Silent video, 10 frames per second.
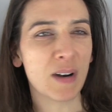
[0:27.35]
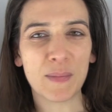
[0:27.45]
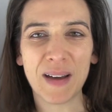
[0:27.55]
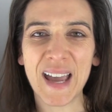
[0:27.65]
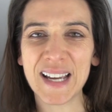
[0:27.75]
of
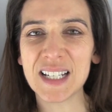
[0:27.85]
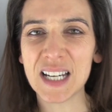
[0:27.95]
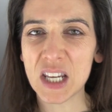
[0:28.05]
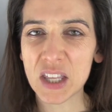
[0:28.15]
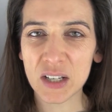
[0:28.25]
around about
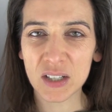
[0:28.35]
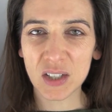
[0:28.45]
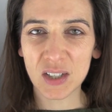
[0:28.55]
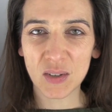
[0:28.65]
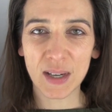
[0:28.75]

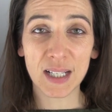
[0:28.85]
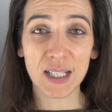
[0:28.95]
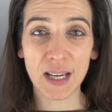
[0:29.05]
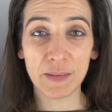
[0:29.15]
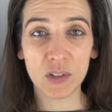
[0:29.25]
1830s to
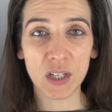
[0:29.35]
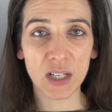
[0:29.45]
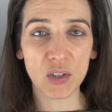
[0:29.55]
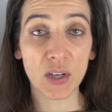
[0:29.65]
1870s.